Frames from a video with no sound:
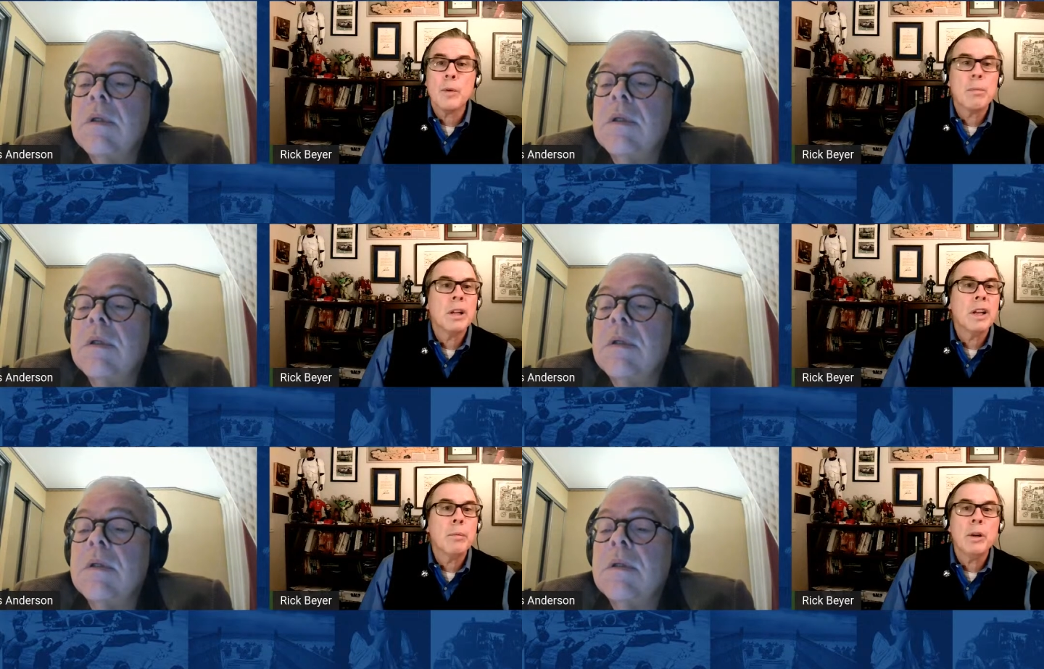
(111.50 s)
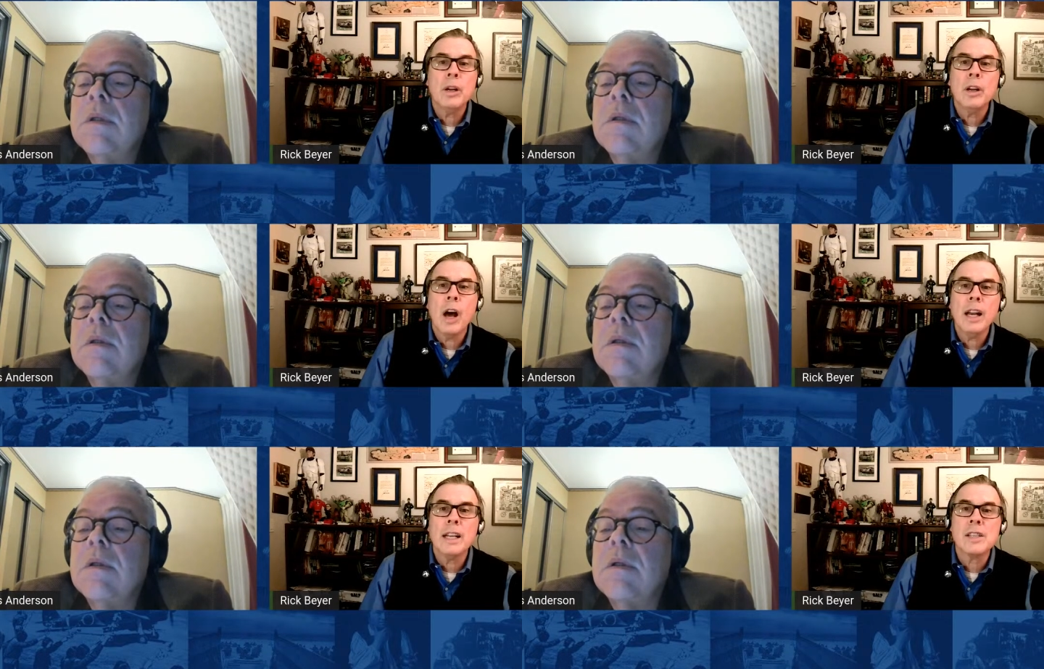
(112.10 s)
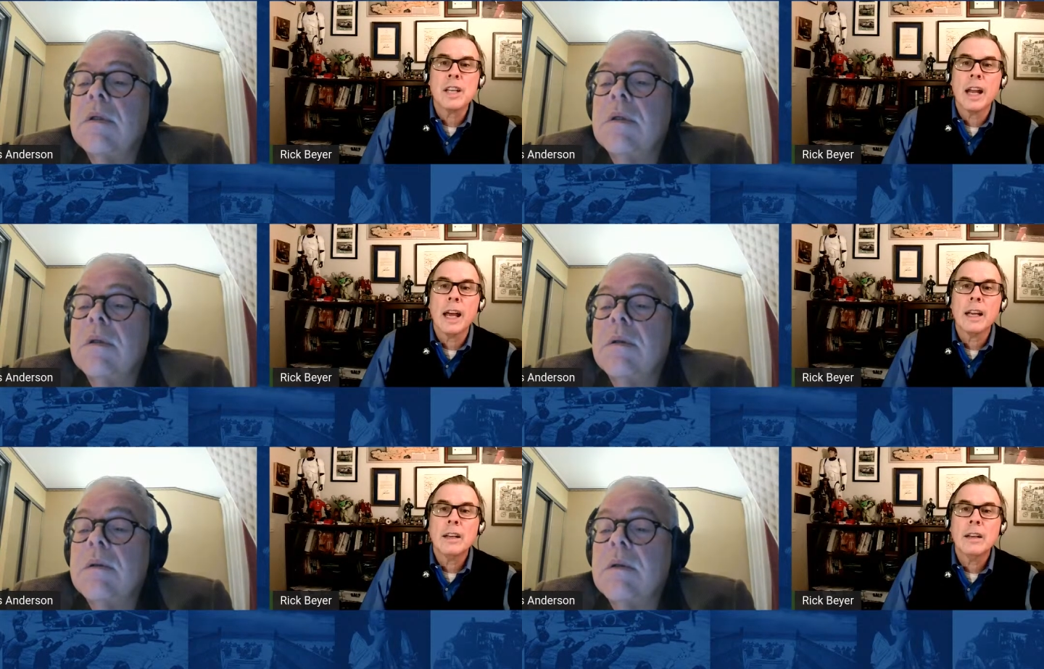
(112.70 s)
Speaker 1: building a pretty good audience
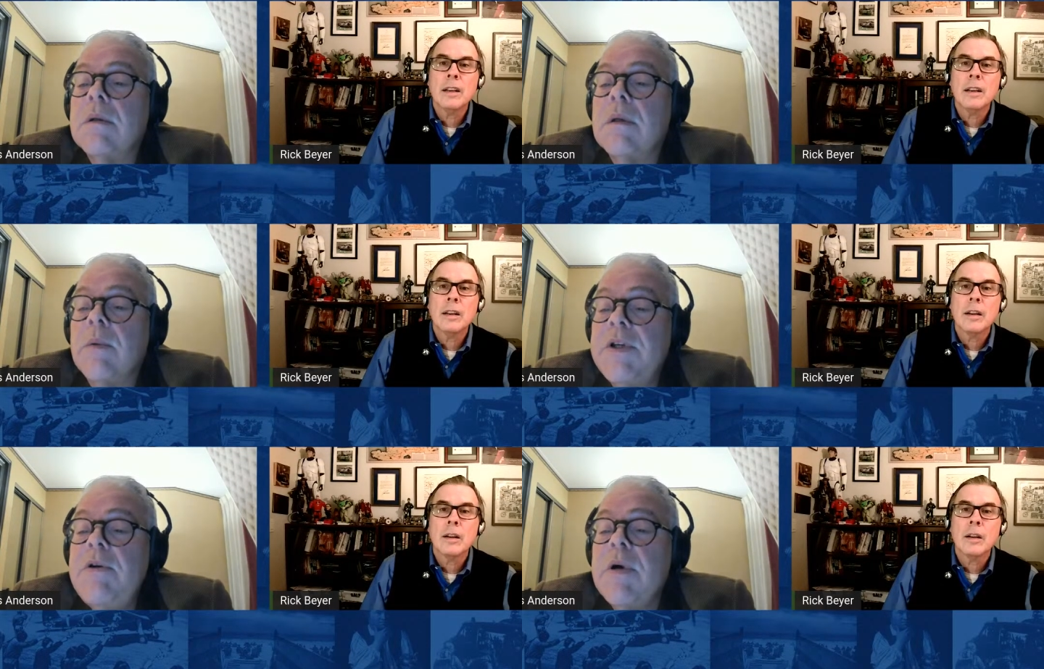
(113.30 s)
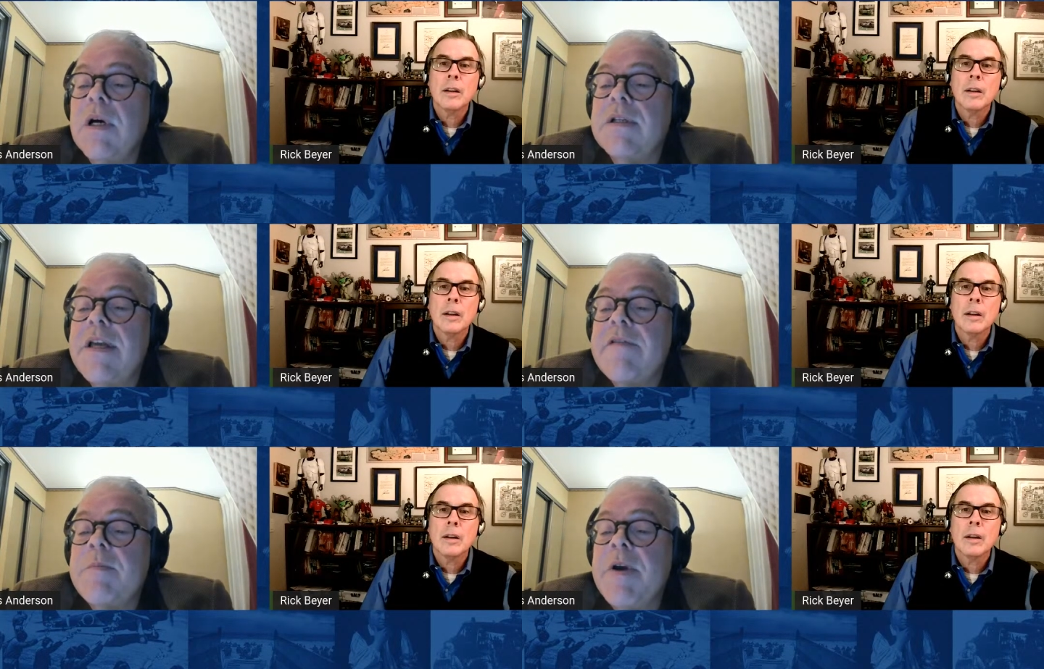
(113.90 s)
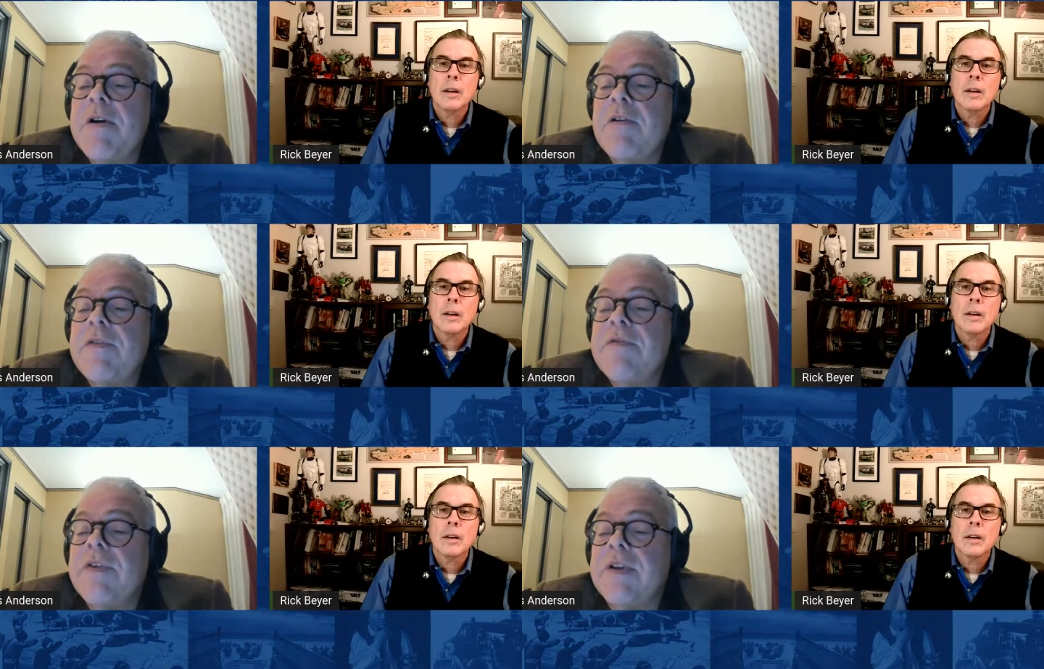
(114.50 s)
today.
Speaker 2: We do. Uh, David Picker
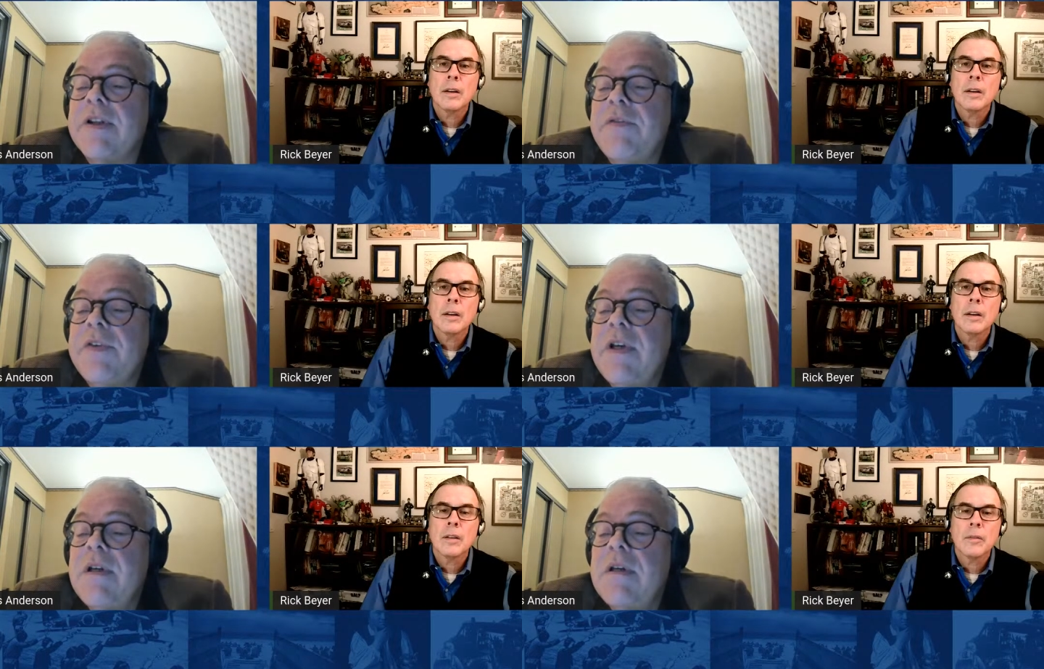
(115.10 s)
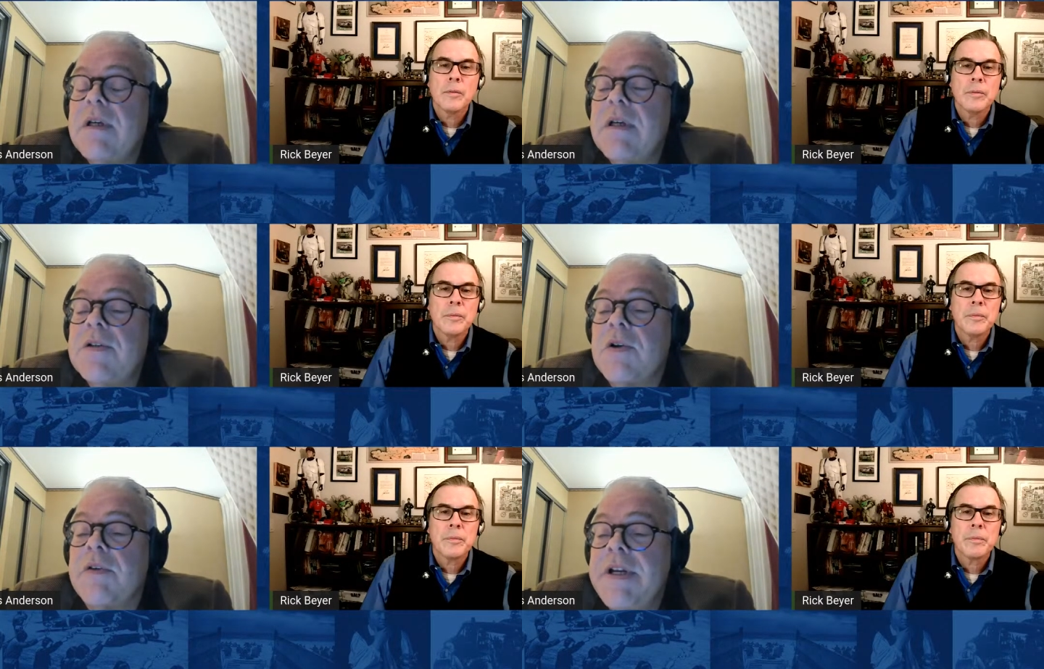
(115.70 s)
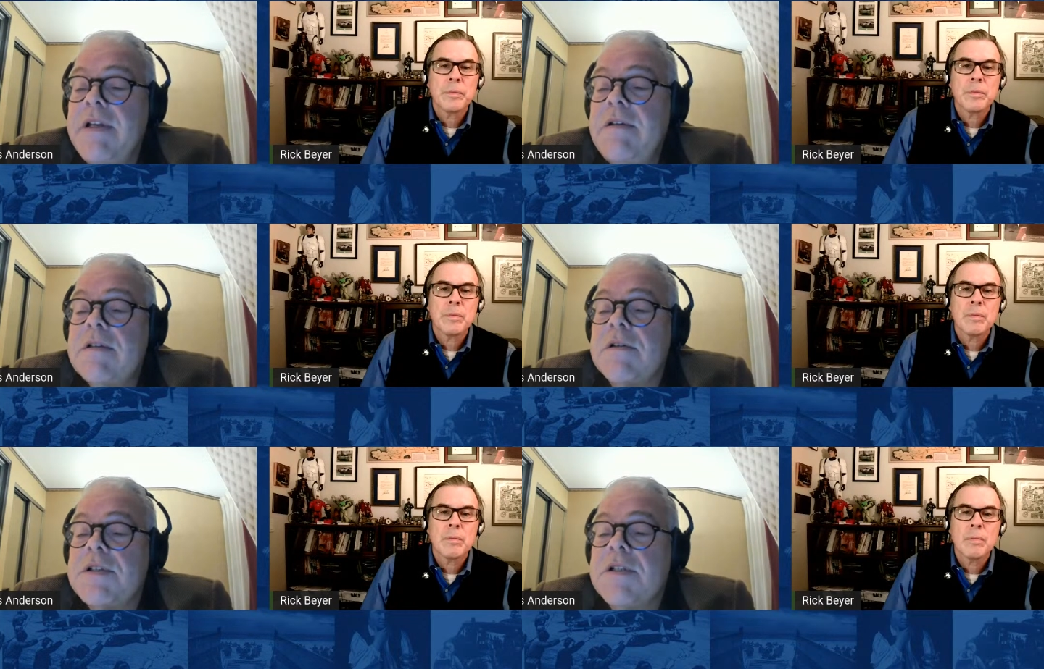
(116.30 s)
from Philadelphia. Uh, Doreen,
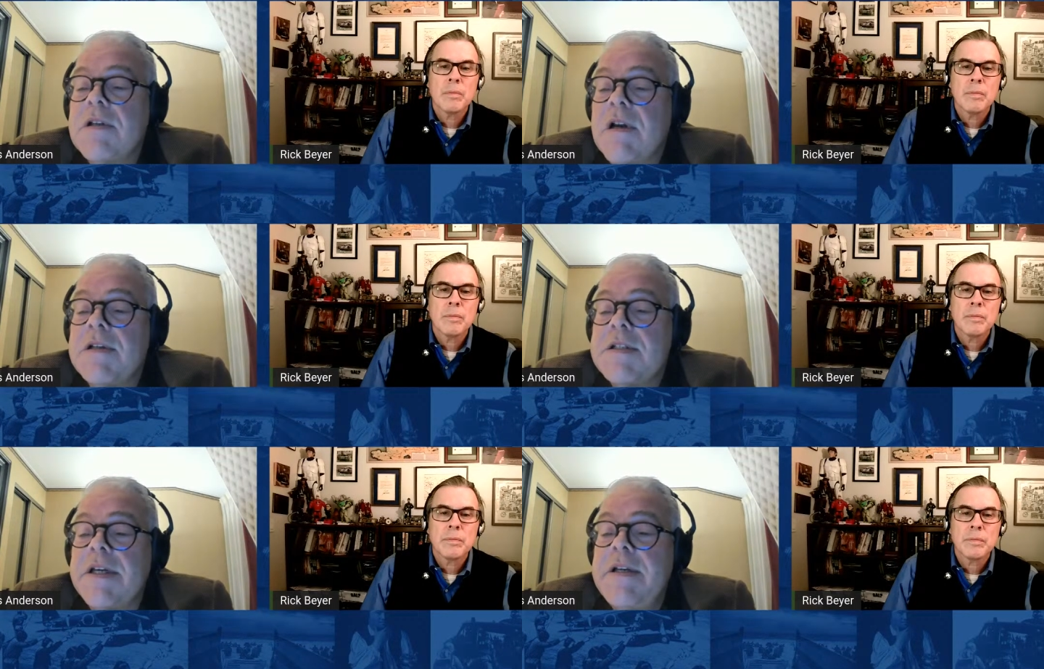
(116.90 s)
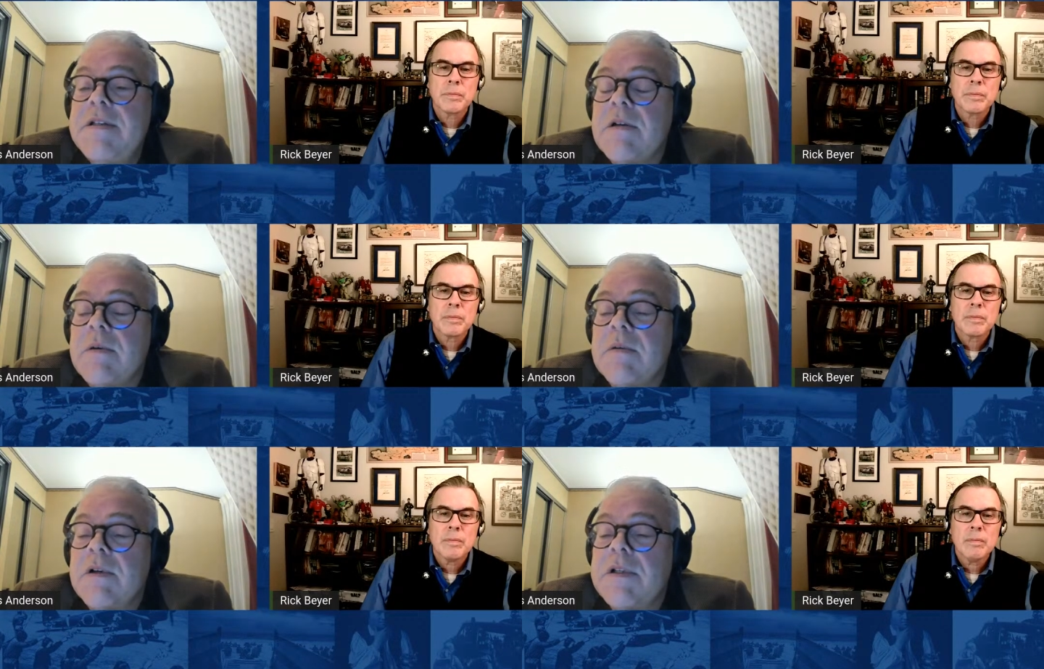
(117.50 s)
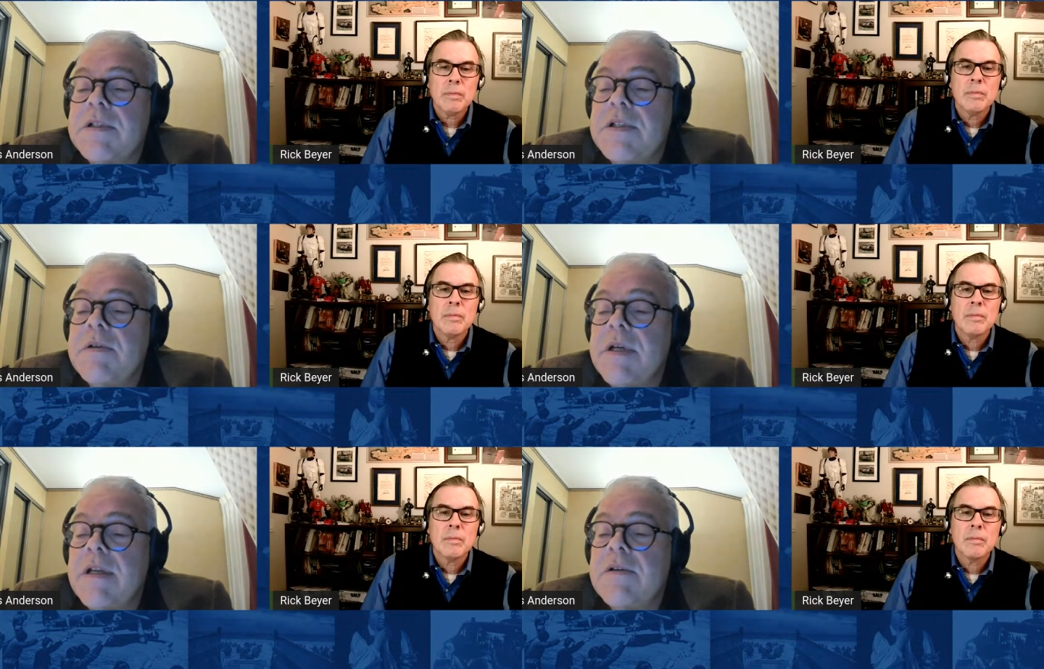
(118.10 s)
so she's not on stage. So good to see
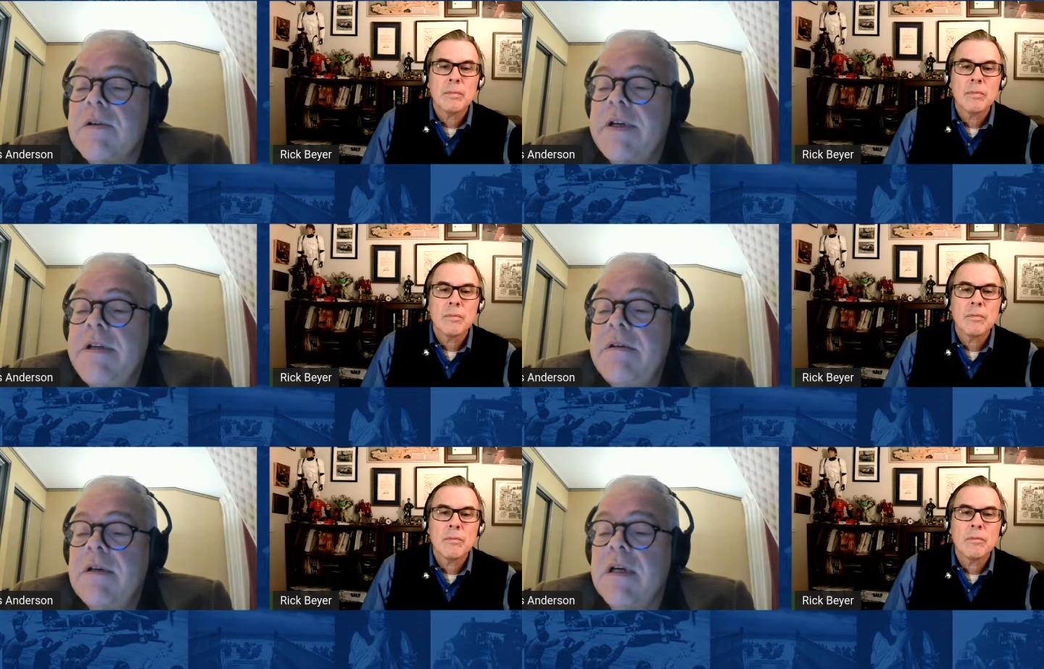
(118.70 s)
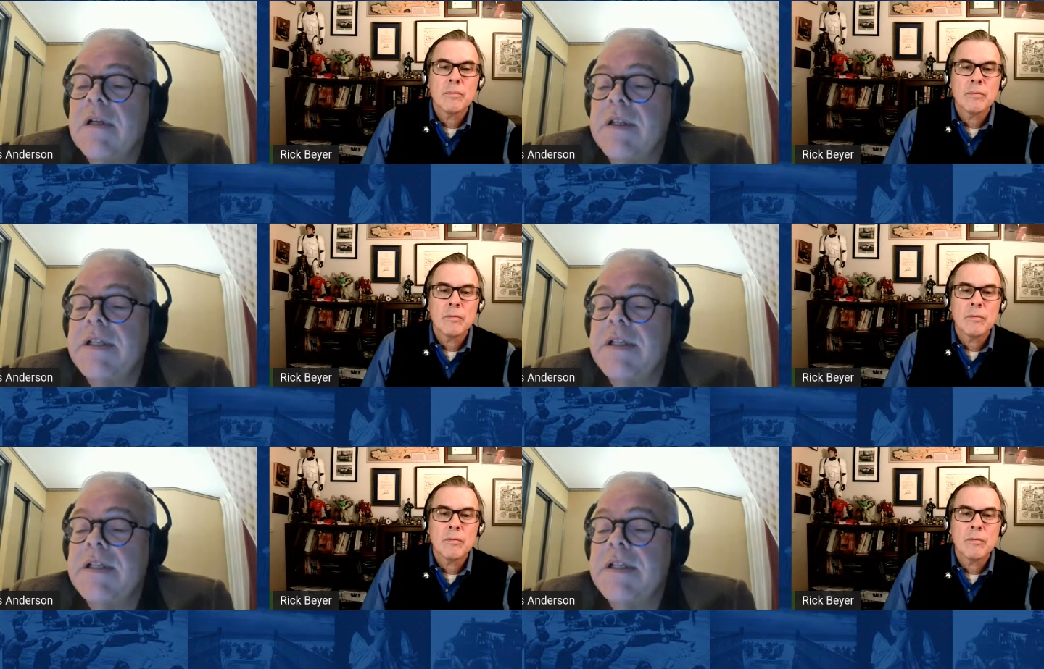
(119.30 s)
you again, Doreen. Uh,